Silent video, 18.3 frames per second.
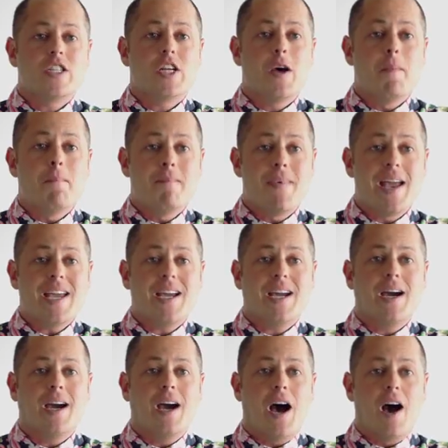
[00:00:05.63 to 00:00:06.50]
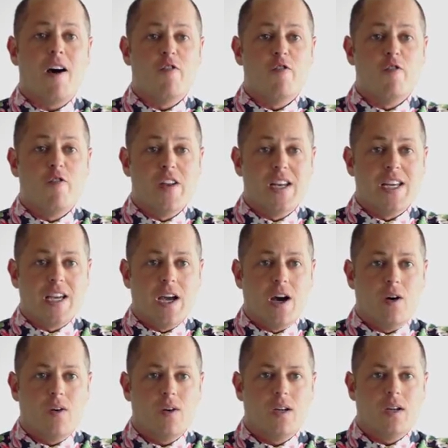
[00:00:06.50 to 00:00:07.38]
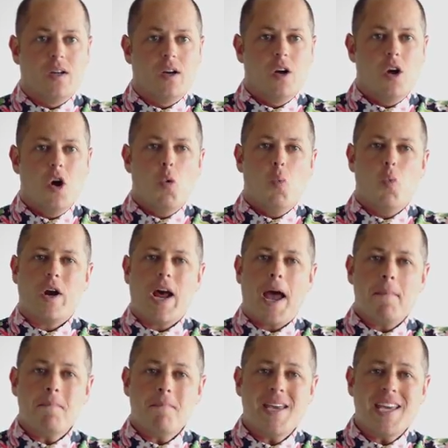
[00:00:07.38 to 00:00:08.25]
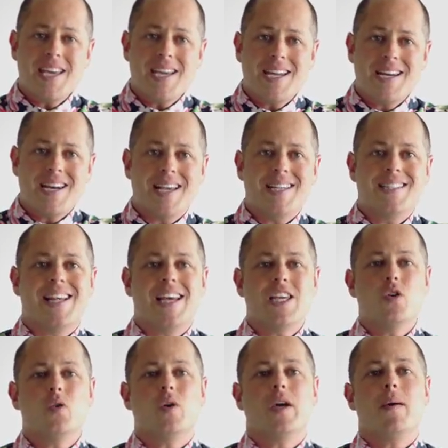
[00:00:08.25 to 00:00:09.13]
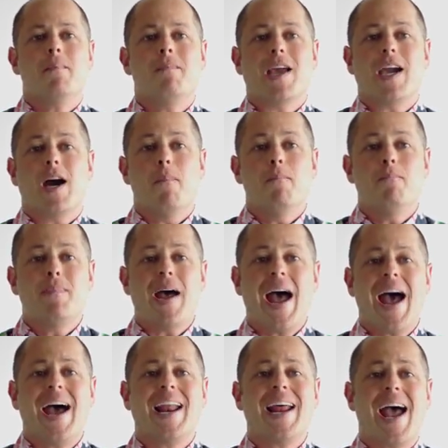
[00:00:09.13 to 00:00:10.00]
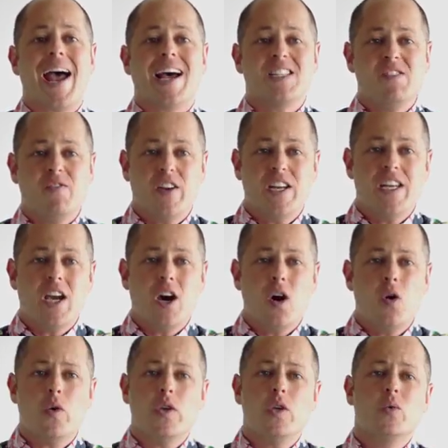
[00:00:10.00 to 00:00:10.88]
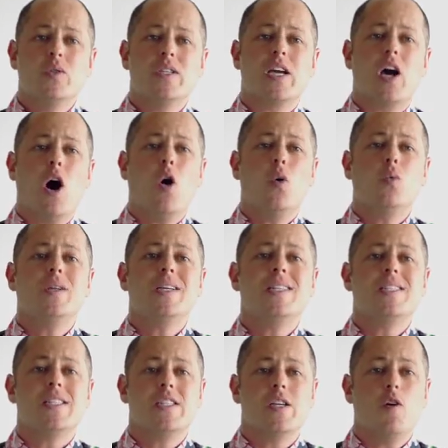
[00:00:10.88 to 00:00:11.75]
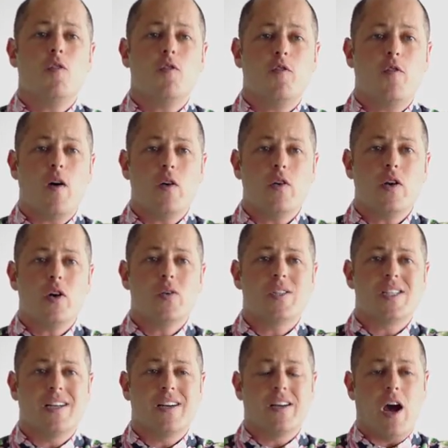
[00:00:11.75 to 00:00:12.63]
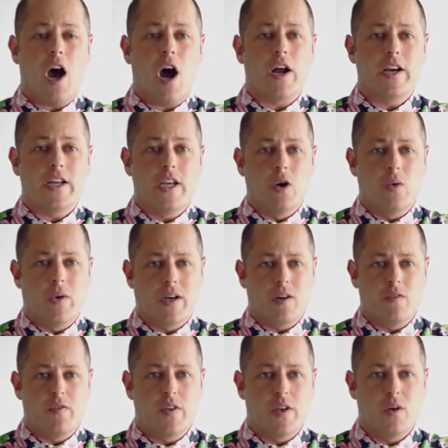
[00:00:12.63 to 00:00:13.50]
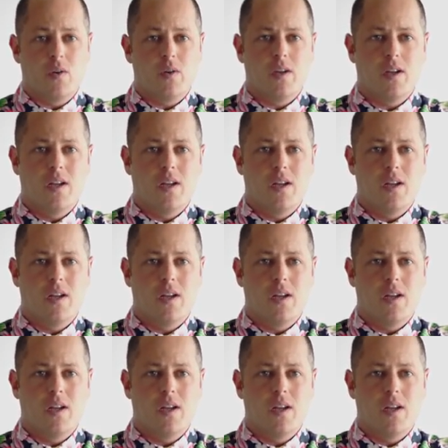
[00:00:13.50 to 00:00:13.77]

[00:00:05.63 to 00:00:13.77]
to make a video. What I mean is that you can make a badass video using only still photos and an audio interview.